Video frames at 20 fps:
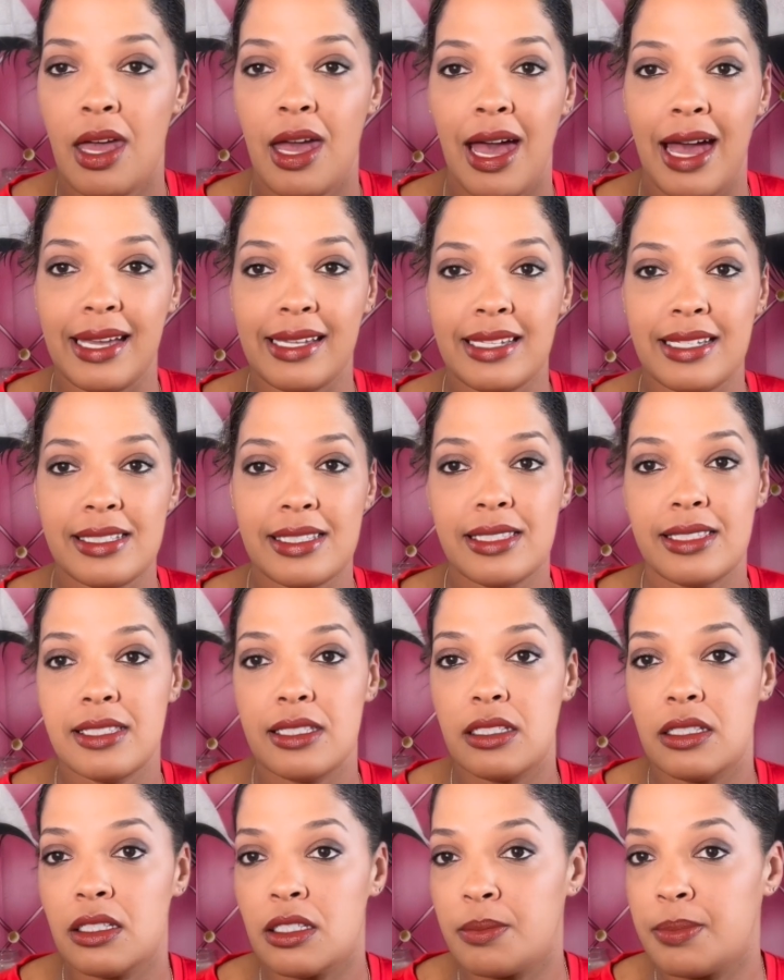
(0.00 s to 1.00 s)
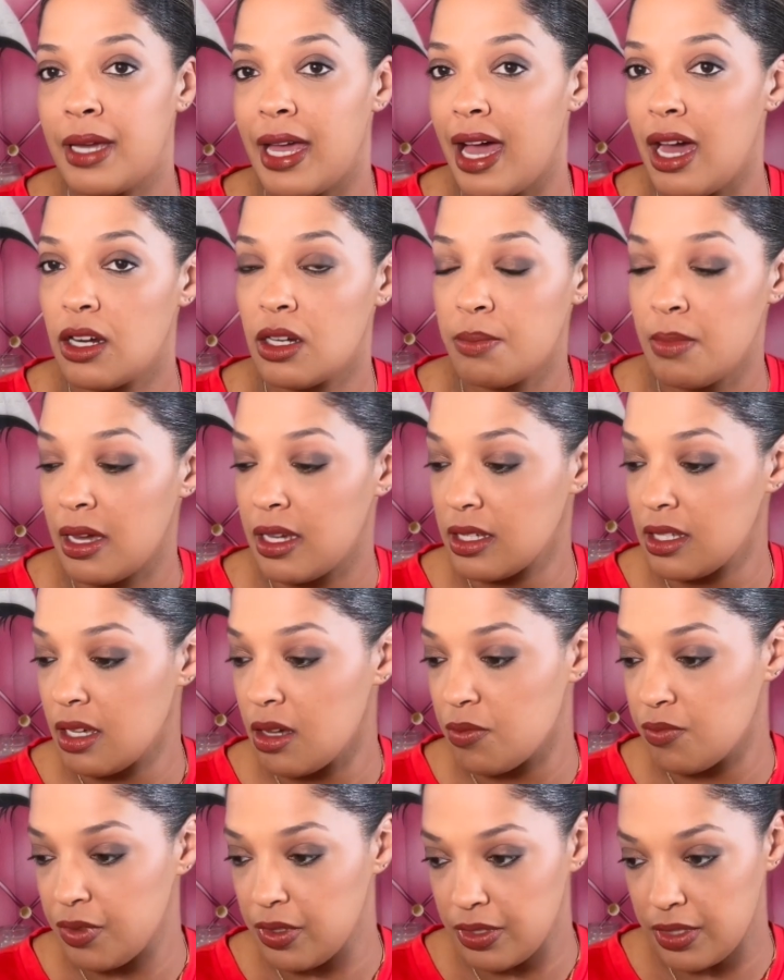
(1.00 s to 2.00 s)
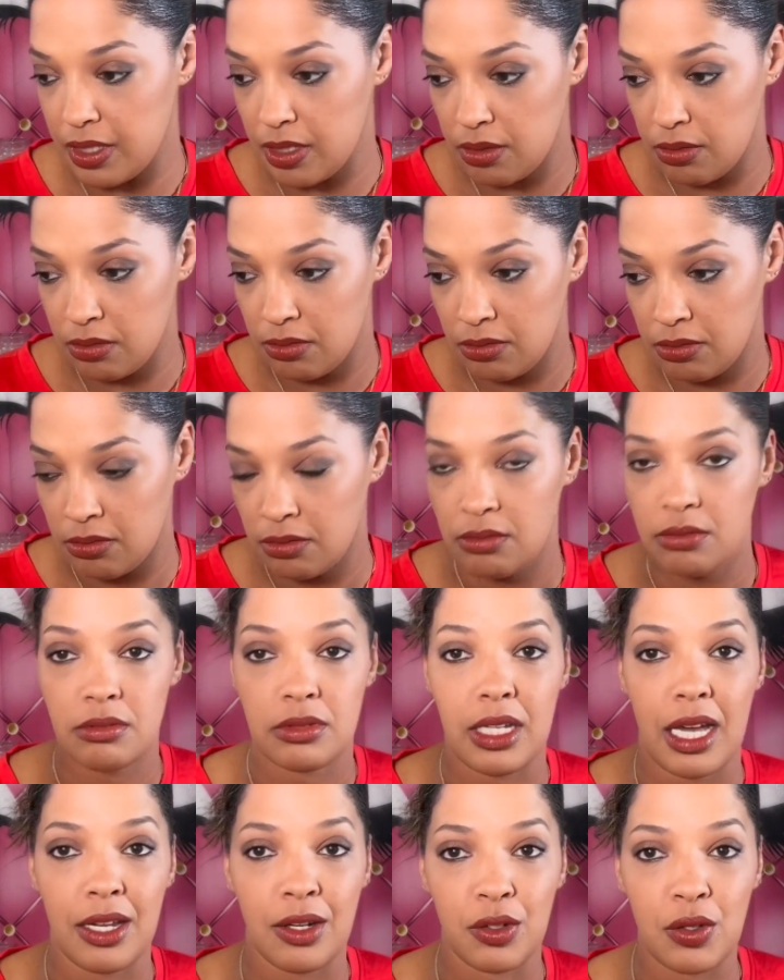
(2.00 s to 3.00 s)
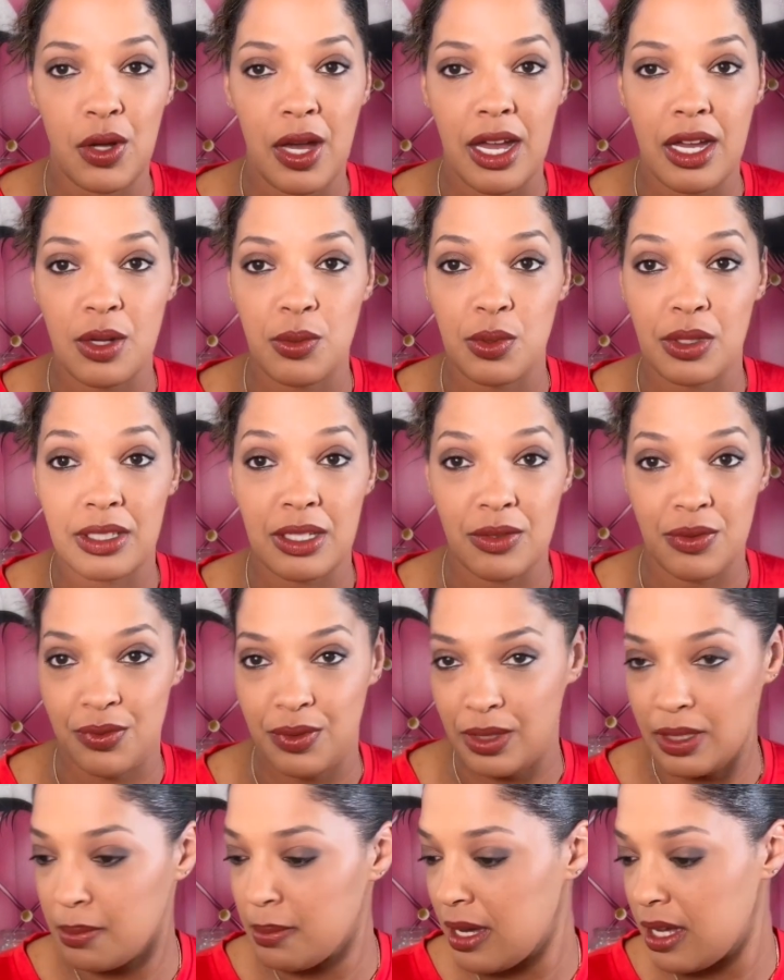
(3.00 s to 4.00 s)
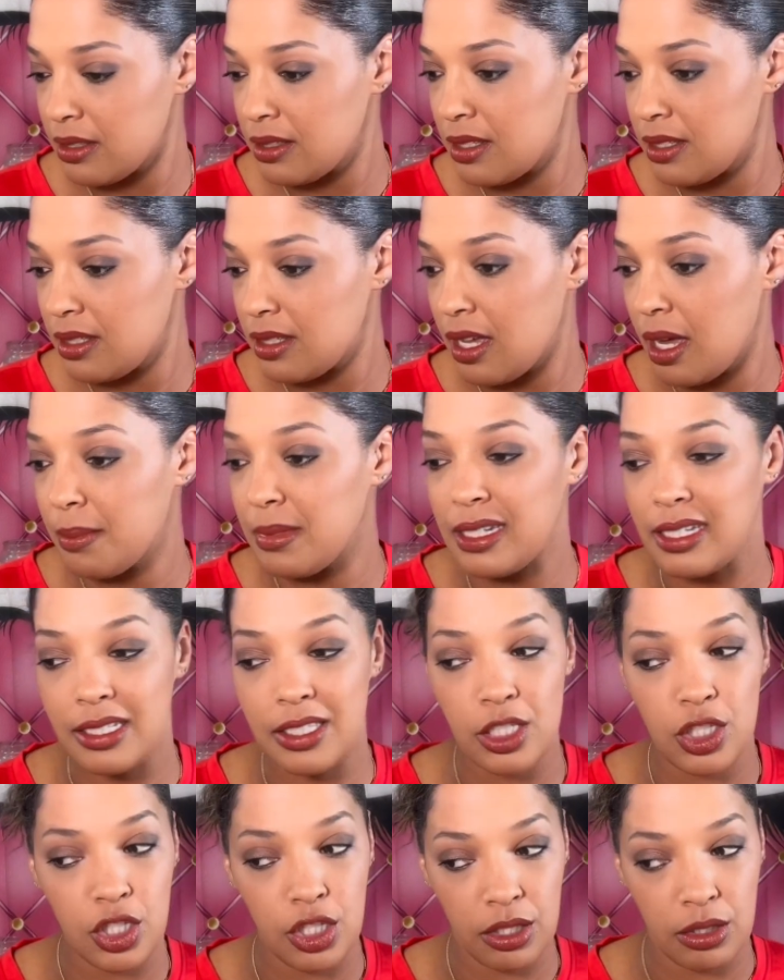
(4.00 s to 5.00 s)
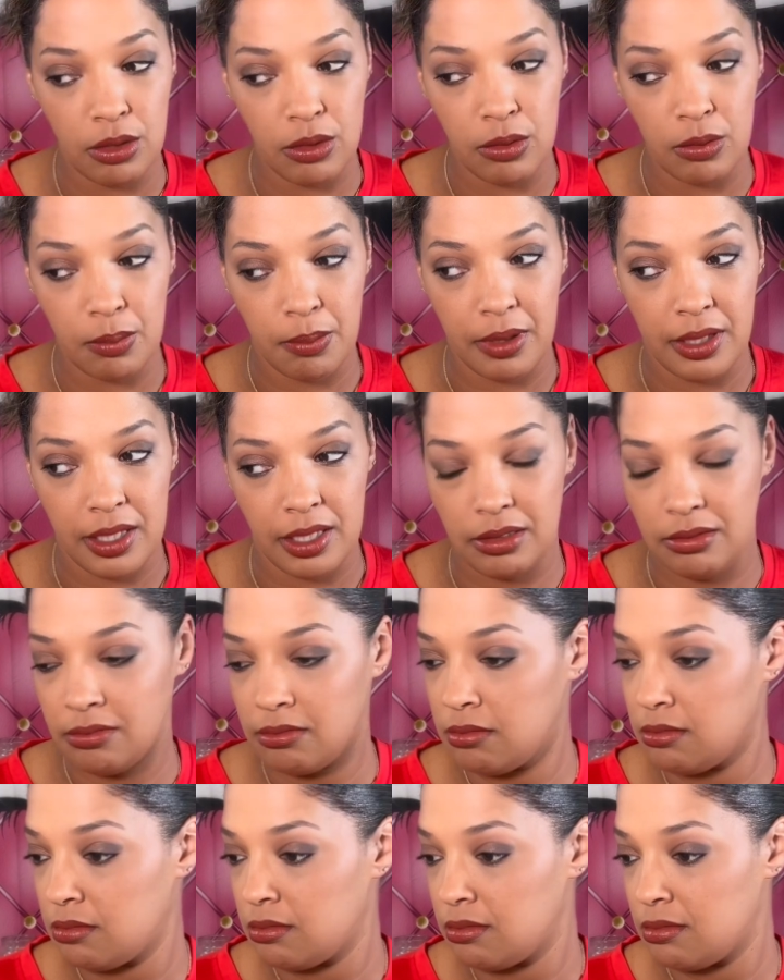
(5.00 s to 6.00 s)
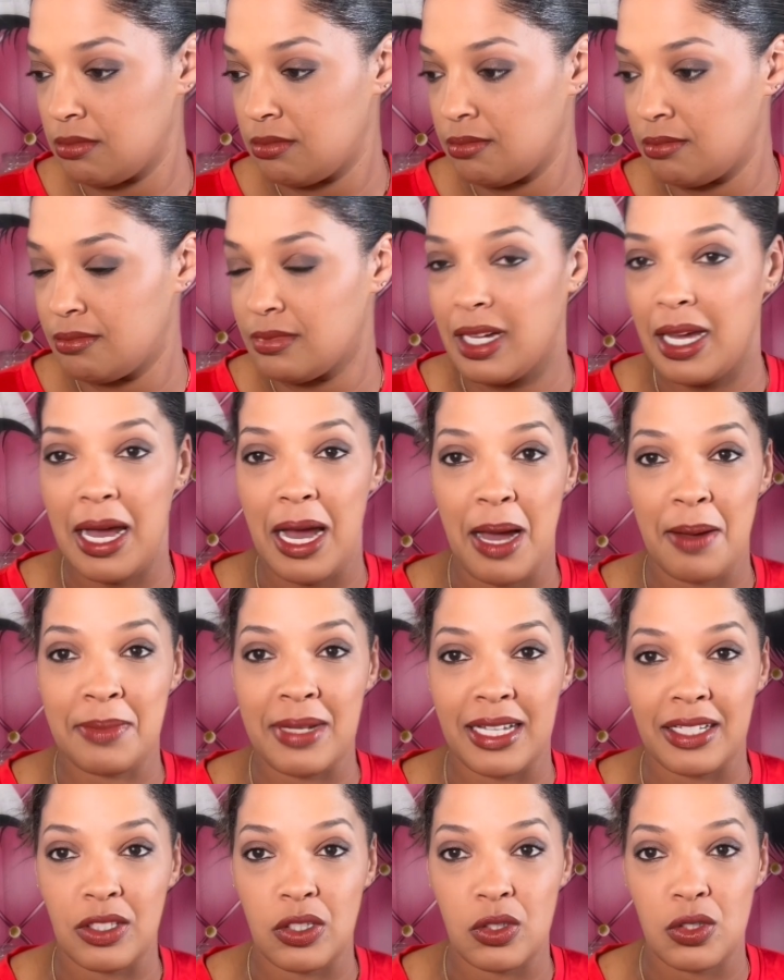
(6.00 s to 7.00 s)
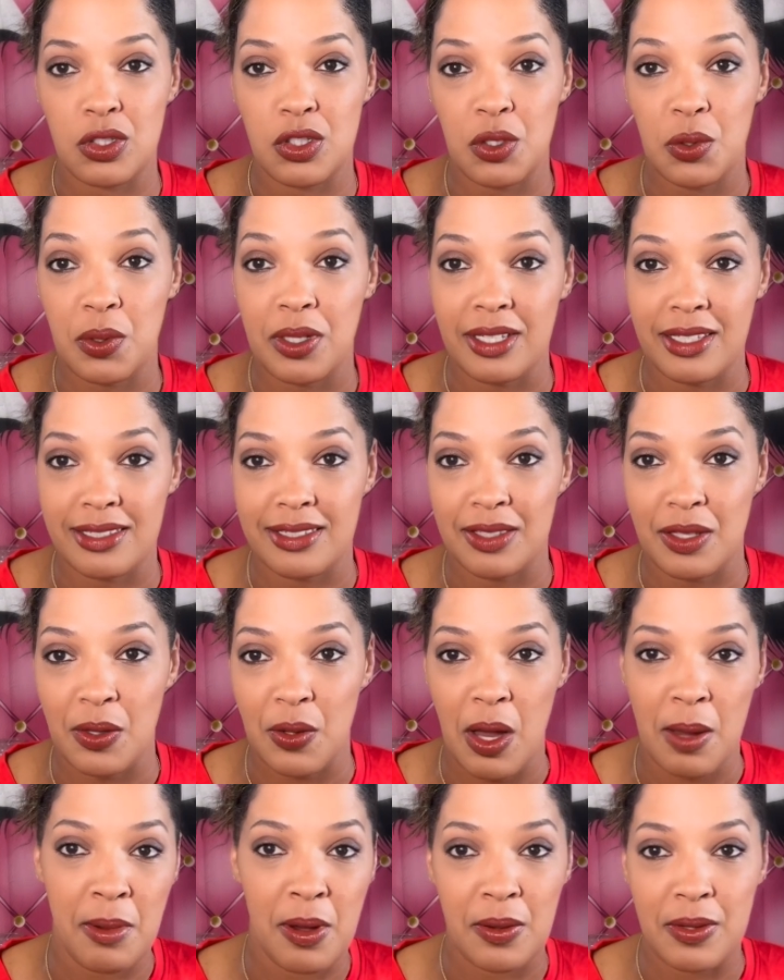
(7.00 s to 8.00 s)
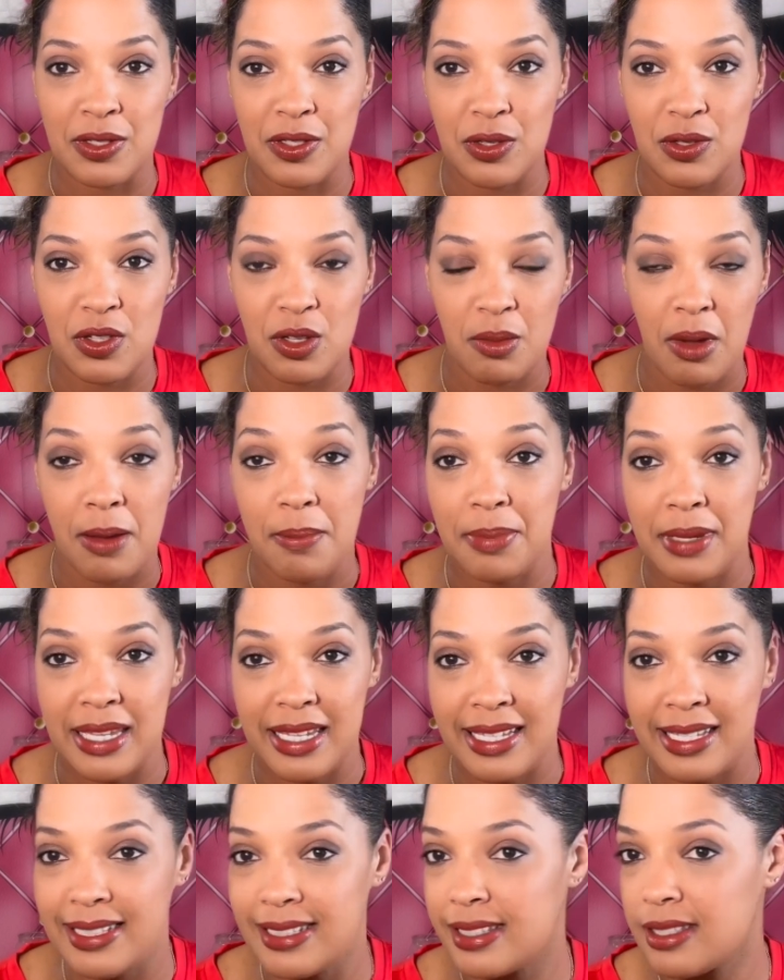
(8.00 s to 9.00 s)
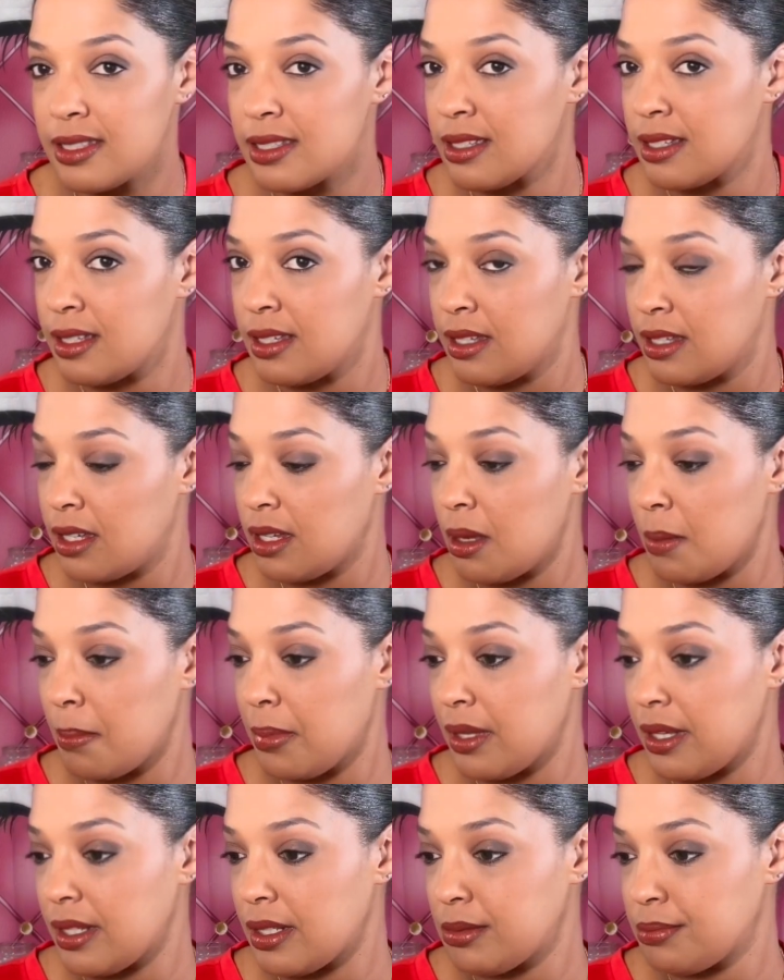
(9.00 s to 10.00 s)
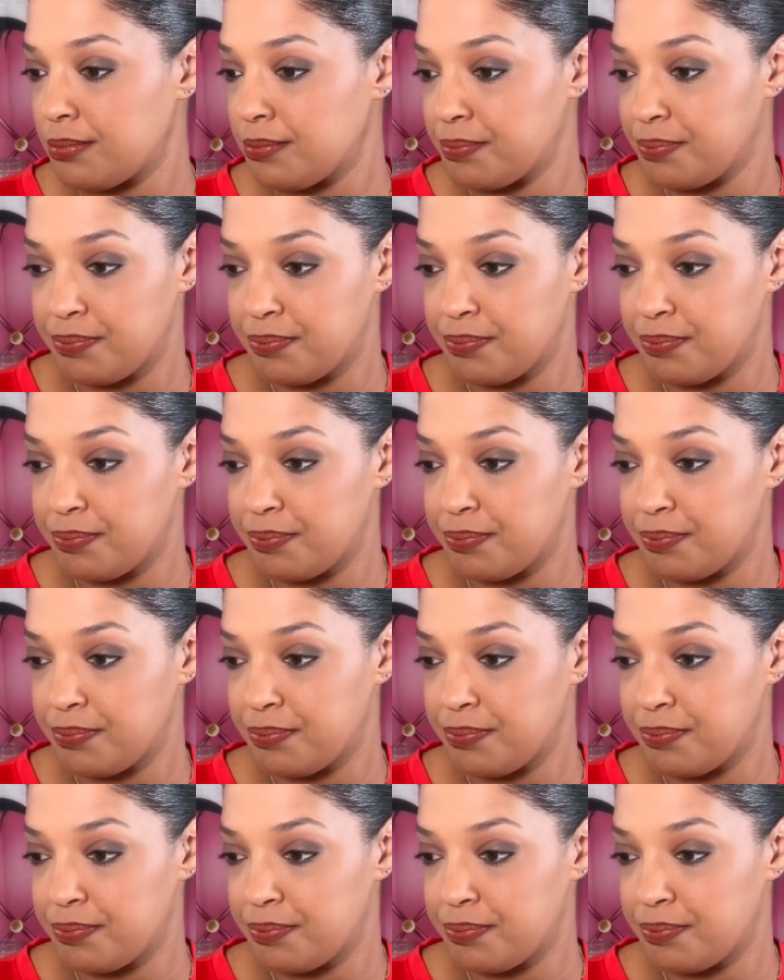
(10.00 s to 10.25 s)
I guess it's a little bit out of my comfort zone. I don't know how I really feel about it. I mean, it's cute, but I'm not used to it. So I'm always used to my pinks, but